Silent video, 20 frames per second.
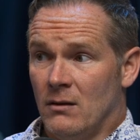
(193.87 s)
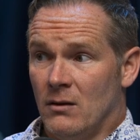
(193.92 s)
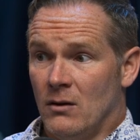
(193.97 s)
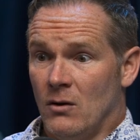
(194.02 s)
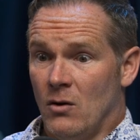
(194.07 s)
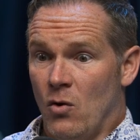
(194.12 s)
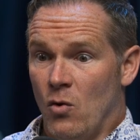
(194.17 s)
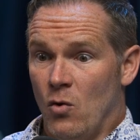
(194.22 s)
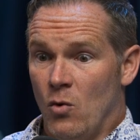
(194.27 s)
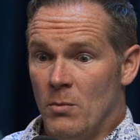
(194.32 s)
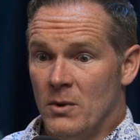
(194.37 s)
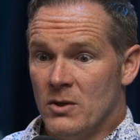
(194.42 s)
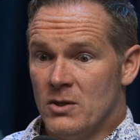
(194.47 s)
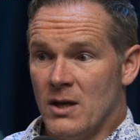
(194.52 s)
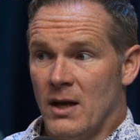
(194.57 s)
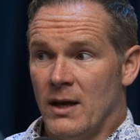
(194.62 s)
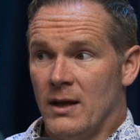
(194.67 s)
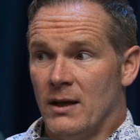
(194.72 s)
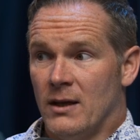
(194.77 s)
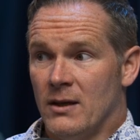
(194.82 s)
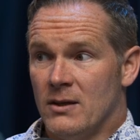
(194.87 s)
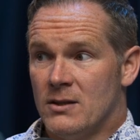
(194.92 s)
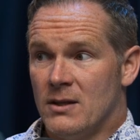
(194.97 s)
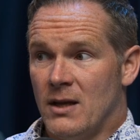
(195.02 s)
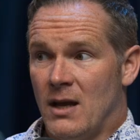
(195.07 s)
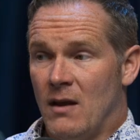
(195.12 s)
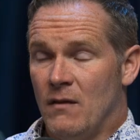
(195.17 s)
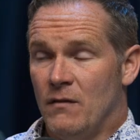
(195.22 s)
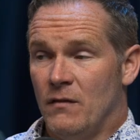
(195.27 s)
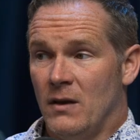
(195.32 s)
homozygous
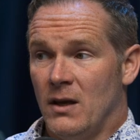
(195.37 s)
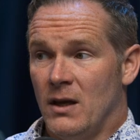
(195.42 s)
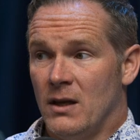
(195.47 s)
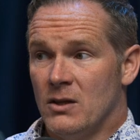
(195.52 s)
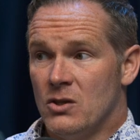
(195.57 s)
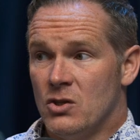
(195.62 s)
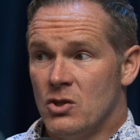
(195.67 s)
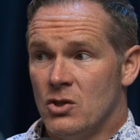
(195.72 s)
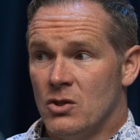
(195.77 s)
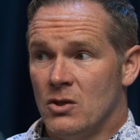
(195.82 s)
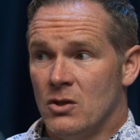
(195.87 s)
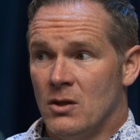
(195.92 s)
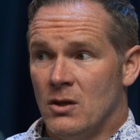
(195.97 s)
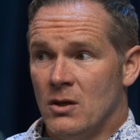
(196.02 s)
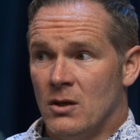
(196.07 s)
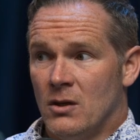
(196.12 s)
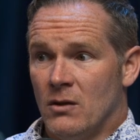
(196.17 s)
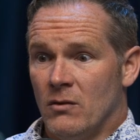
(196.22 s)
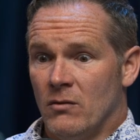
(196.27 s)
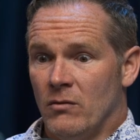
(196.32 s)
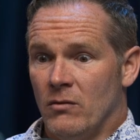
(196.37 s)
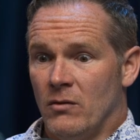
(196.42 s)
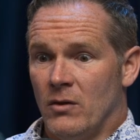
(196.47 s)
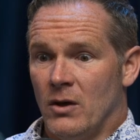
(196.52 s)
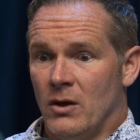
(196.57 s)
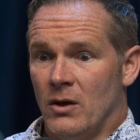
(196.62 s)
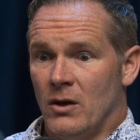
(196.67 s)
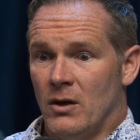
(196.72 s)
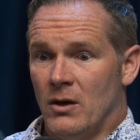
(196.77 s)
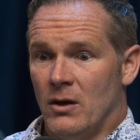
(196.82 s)
FH,
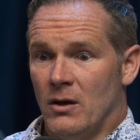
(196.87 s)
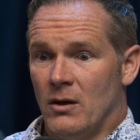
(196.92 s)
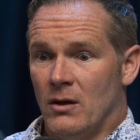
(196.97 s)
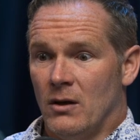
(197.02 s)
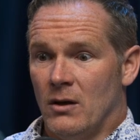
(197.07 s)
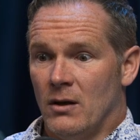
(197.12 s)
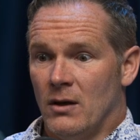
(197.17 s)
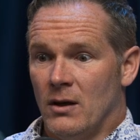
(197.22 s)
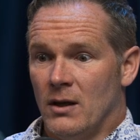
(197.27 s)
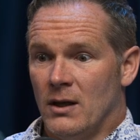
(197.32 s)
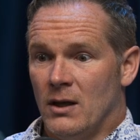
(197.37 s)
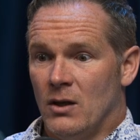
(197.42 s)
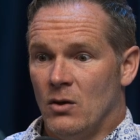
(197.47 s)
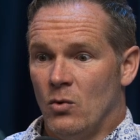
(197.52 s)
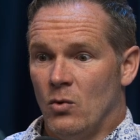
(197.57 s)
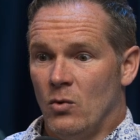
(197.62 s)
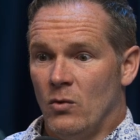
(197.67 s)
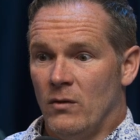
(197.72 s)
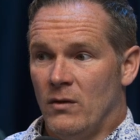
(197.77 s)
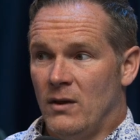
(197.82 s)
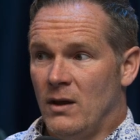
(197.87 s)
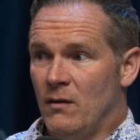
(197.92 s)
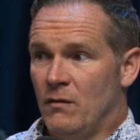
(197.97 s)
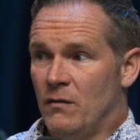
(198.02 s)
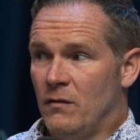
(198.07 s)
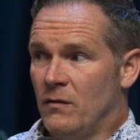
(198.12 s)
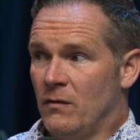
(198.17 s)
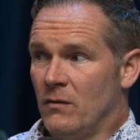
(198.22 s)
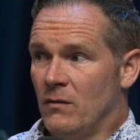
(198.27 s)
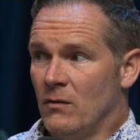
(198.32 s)

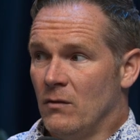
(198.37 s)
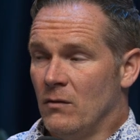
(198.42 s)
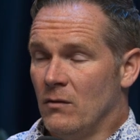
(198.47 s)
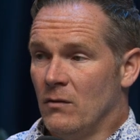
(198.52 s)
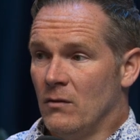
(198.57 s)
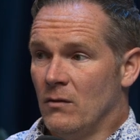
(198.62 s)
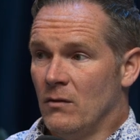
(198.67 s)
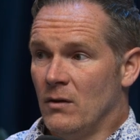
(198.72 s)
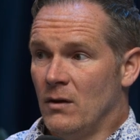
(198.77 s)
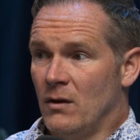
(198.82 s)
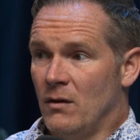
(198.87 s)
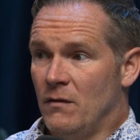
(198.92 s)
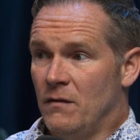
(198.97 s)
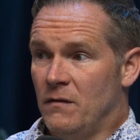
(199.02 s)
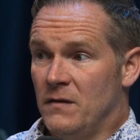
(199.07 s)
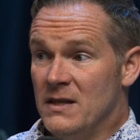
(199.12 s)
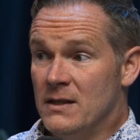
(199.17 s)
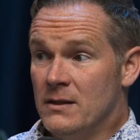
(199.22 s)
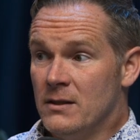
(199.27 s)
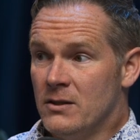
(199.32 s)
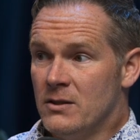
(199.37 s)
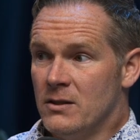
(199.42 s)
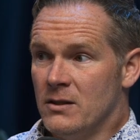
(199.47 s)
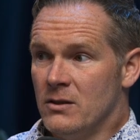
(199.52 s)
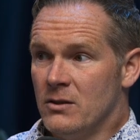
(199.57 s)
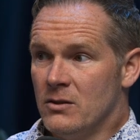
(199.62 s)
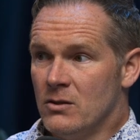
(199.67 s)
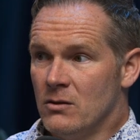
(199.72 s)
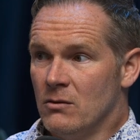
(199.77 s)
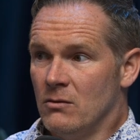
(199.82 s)
they've
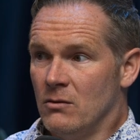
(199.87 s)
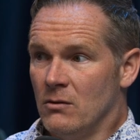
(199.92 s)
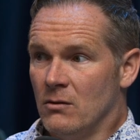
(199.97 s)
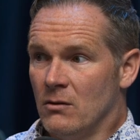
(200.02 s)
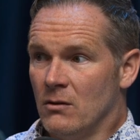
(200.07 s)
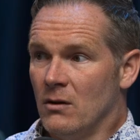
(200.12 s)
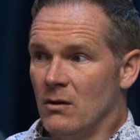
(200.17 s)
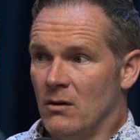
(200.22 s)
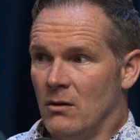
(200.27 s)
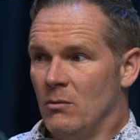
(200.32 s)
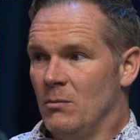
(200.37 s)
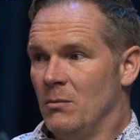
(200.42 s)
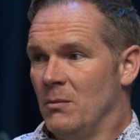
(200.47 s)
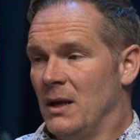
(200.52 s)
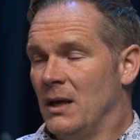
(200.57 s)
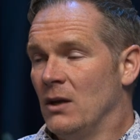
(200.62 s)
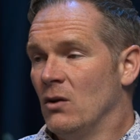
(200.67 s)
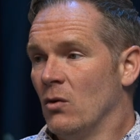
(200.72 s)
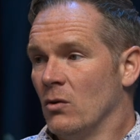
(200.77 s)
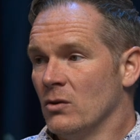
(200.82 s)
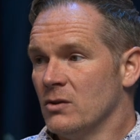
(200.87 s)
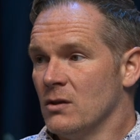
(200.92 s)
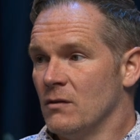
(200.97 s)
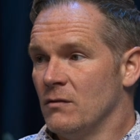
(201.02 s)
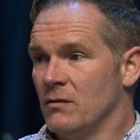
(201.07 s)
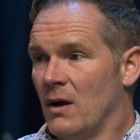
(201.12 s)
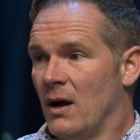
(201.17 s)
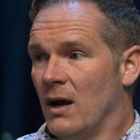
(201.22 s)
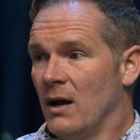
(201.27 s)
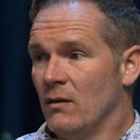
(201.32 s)
fetuses who may not
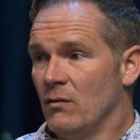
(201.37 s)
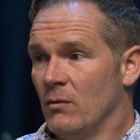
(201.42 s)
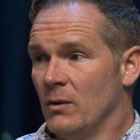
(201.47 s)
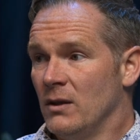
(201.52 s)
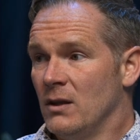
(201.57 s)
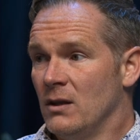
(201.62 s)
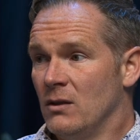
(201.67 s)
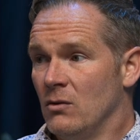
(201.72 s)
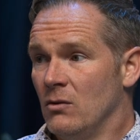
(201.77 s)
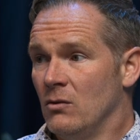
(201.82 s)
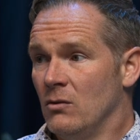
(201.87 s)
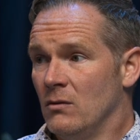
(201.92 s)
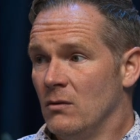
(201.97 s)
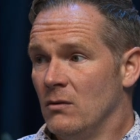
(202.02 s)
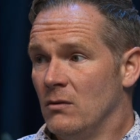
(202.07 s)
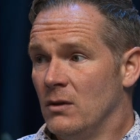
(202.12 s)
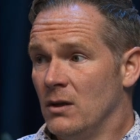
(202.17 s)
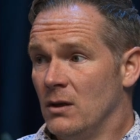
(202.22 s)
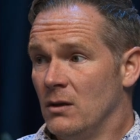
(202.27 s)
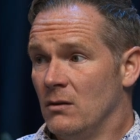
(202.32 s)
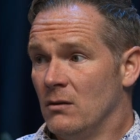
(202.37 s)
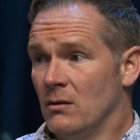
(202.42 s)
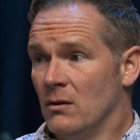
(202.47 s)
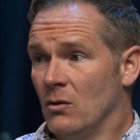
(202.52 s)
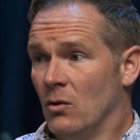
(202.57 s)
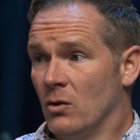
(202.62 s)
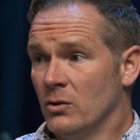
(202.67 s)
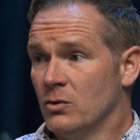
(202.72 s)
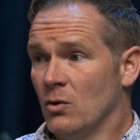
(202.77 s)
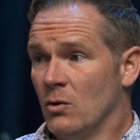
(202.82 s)
survive, when they did
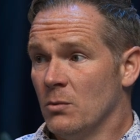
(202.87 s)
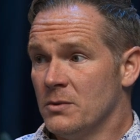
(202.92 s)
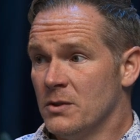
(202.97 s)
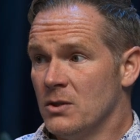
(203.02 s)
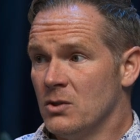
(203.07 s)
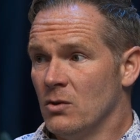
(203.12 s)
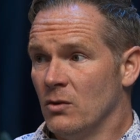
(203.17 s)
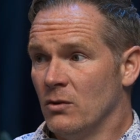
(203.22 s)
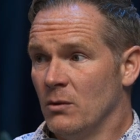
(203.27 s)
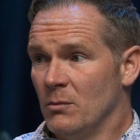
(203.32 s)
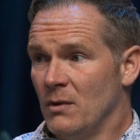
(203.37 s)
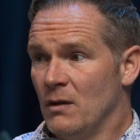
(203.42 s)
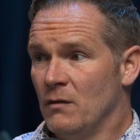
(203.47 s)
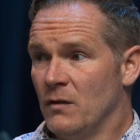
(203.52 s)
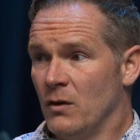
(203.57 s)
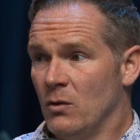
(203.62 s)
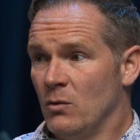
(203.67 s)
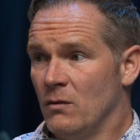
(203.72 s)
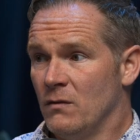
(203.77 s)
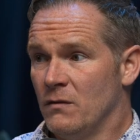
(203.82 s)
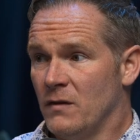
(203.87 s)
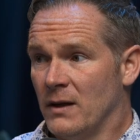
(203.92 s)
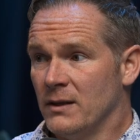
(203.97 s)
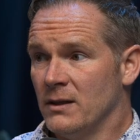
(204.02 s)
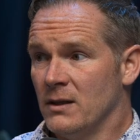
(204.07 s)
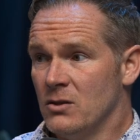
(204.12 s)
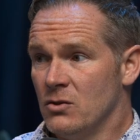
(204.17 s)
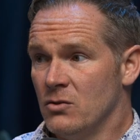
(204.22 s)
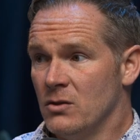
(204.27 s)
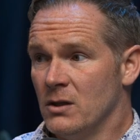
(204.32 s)
autopsies on them, they found
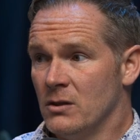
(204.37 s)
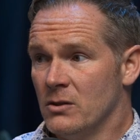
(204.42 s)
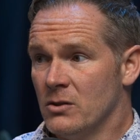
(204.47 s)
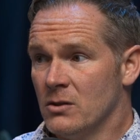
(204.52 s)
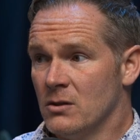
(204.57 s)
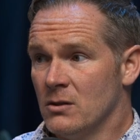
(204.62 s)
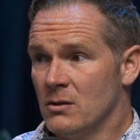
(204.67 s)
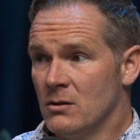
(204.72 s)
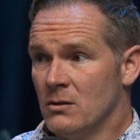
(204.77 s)
fatty streaks.